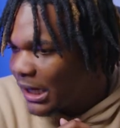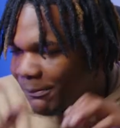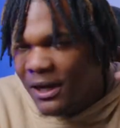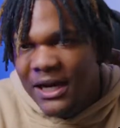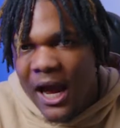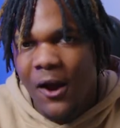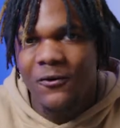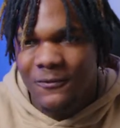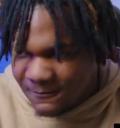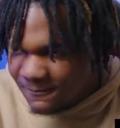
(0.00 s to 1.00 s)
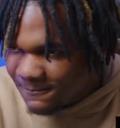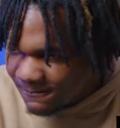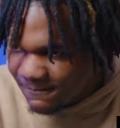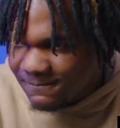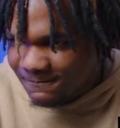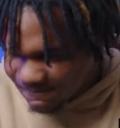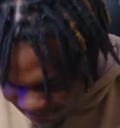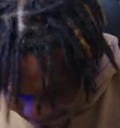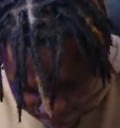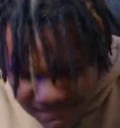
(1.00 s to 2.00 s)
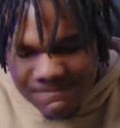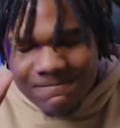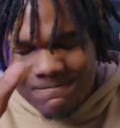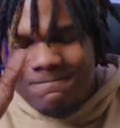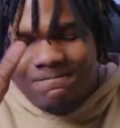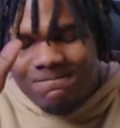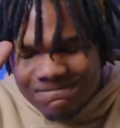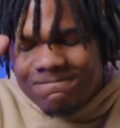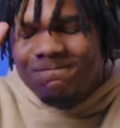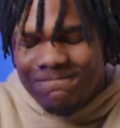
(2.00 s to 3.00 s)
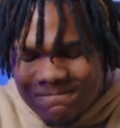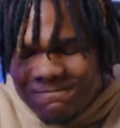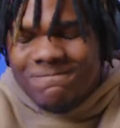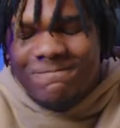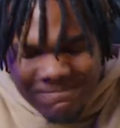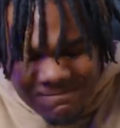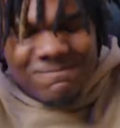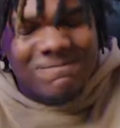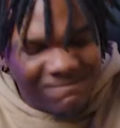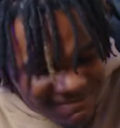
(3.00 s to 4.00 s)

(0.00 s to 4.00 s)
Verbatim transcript: But now, the neighbors they know that we trapping in hell. I gotta switch me the glass switch gear.